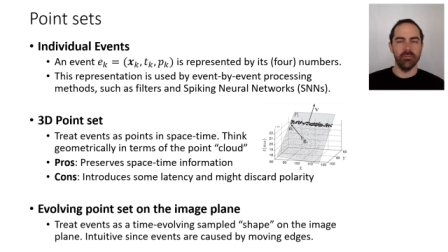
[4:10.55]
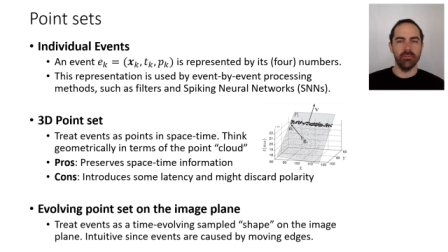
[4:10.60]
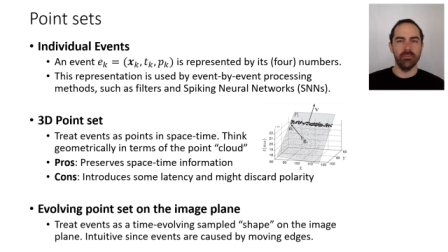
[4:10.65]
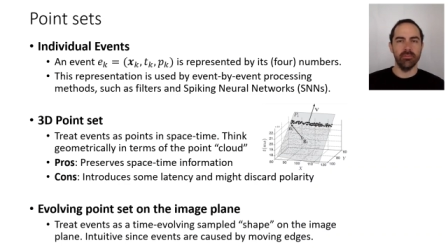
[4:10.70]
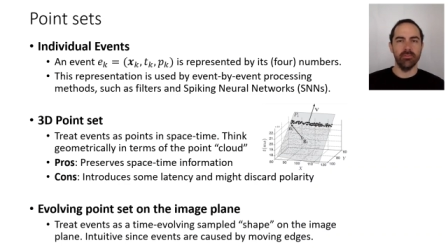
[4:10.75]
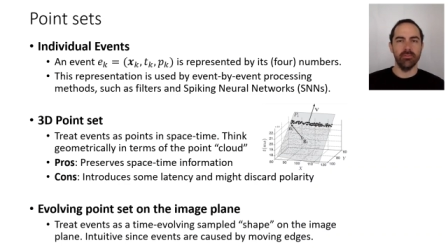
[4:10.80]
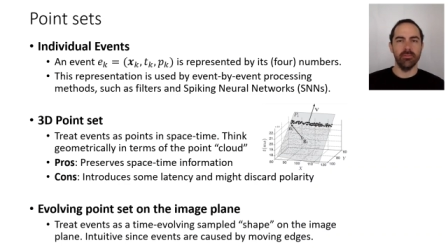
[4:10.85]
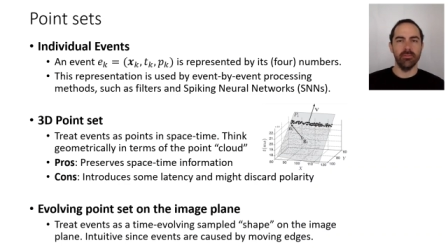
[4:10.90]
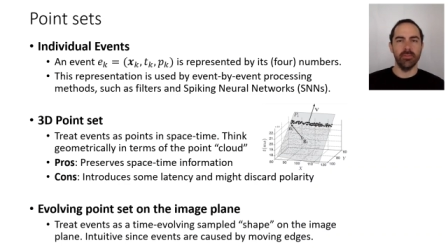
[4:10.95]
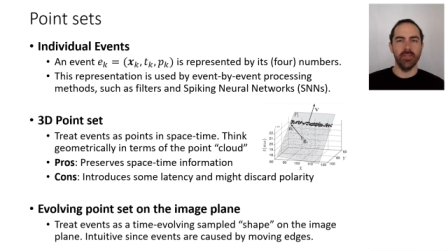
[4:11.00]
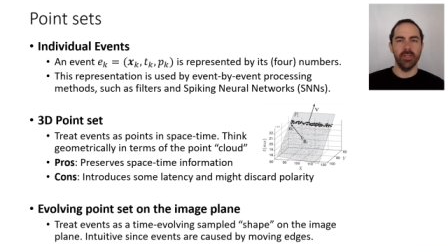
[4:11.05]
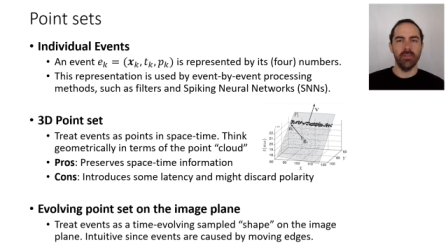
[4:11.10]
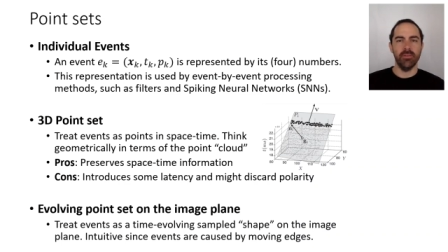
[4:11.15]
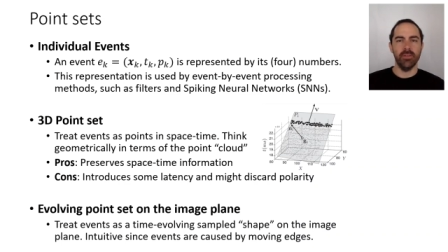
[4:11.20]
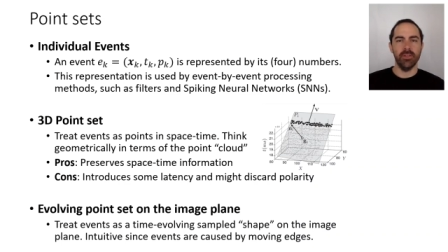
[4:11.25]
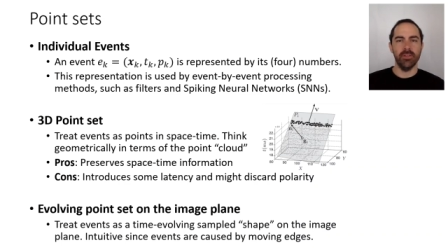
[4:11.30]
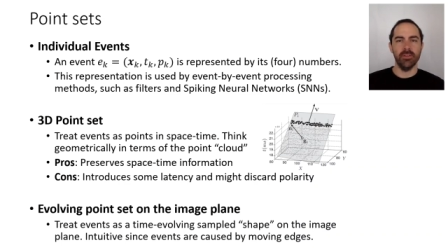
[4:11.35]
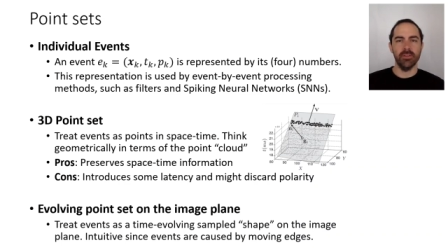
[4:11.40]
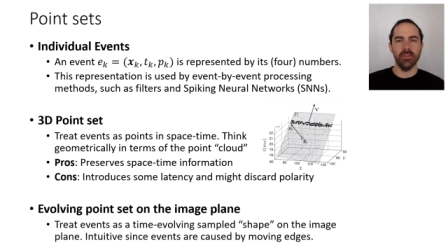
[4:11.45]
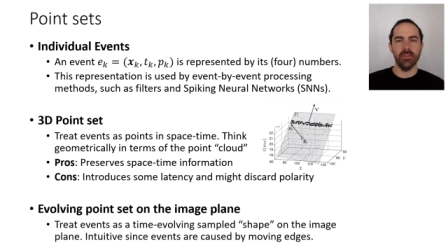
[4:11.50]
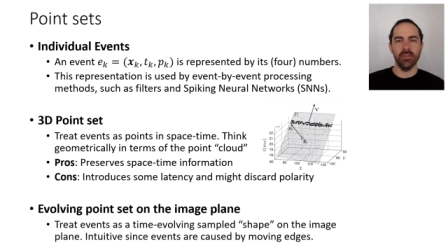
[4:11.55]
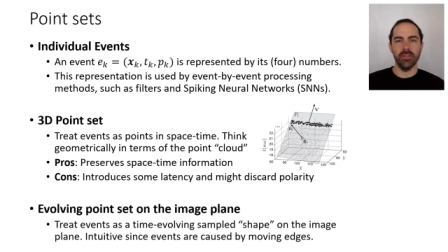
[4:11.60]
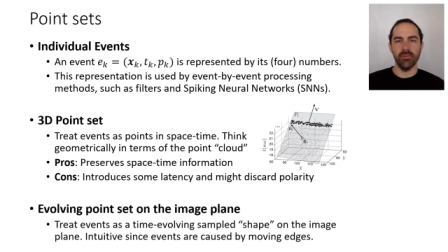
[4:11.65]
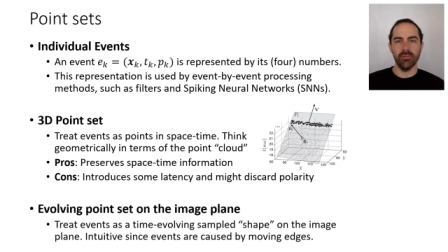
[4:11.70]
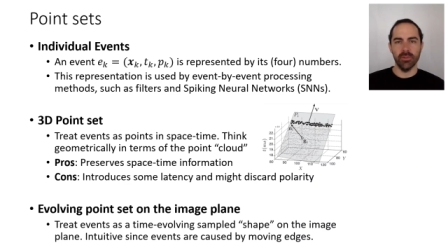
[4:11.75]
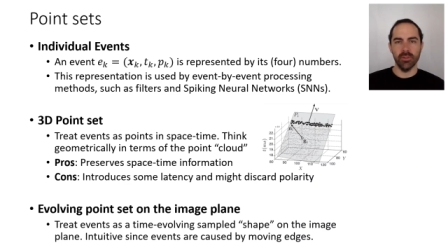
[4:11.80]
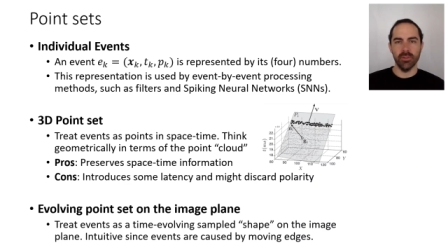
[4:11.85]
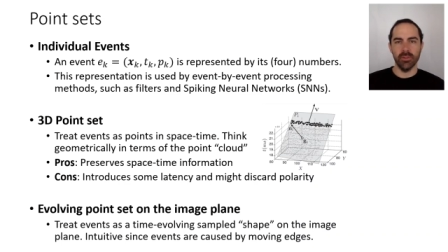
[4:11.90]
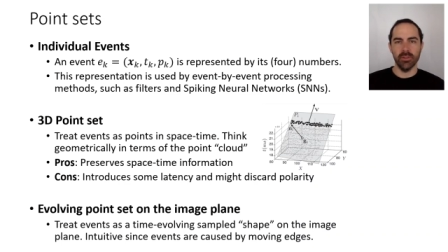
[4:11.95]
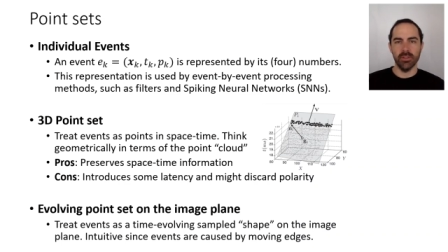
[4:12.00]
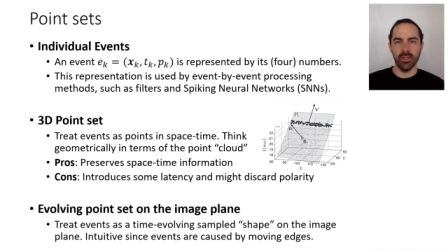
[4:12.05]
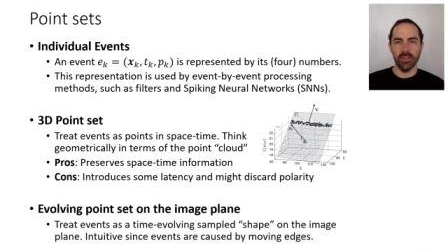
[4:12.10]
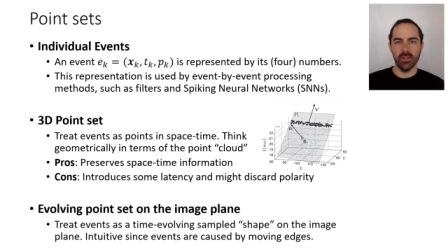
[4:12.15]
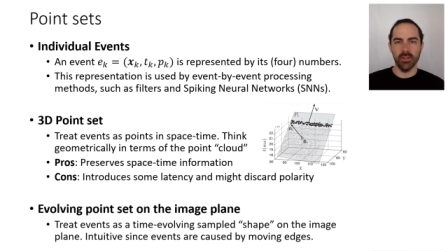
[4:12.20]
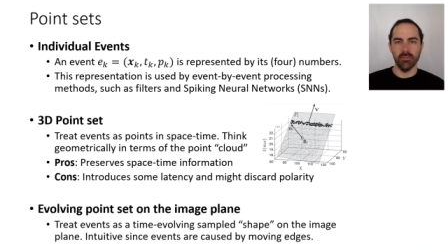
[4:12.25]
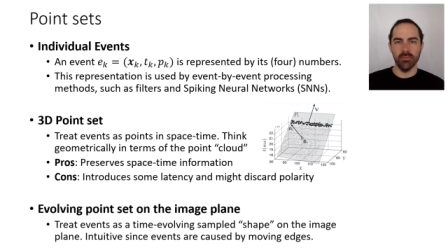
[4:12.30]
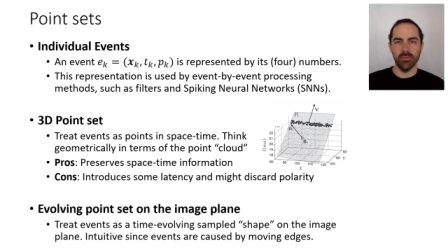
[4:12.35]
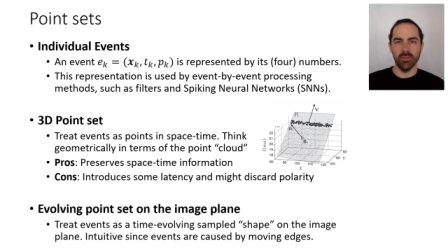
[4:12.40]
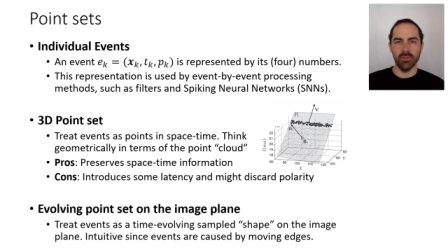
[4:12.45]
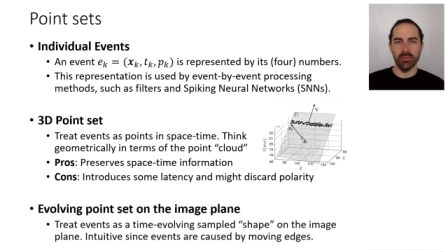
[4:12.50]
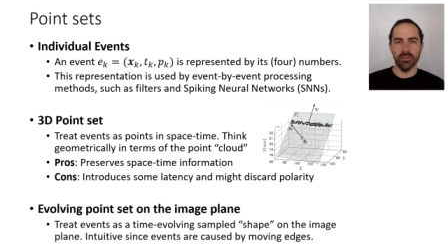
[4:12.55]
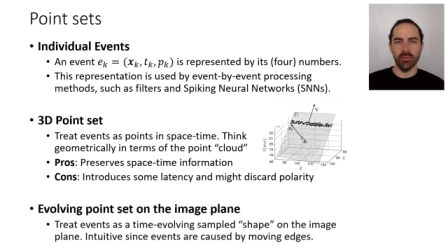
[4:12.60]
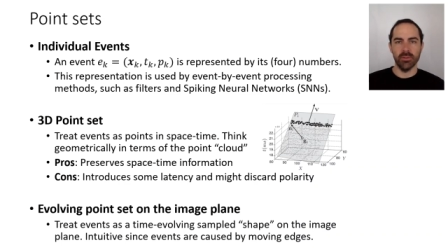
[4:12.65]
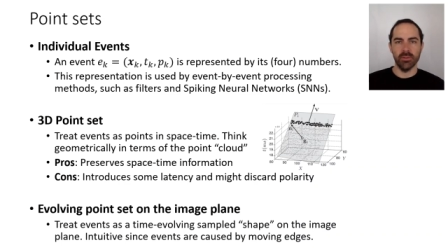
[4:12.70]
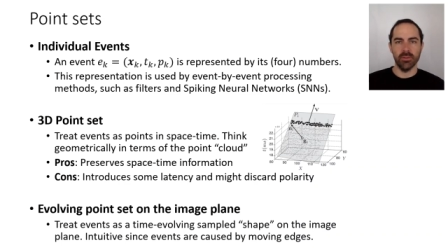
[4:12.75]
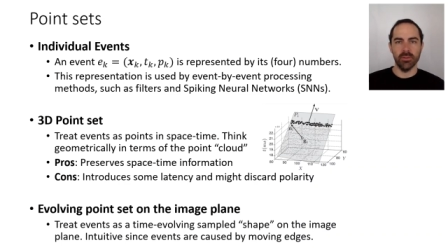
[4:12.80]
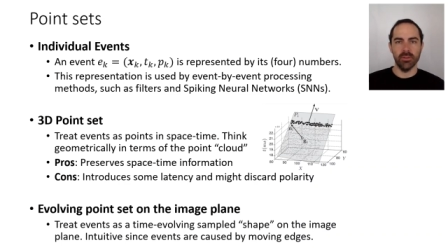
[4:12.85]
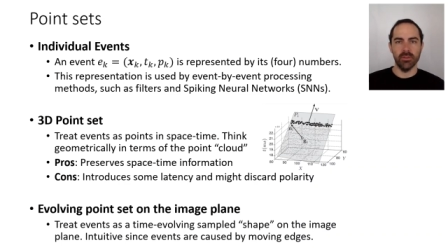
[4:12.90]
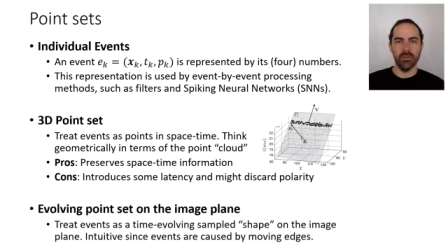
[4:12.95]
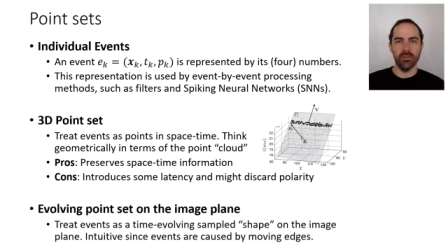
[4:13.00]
um, events at different times uh,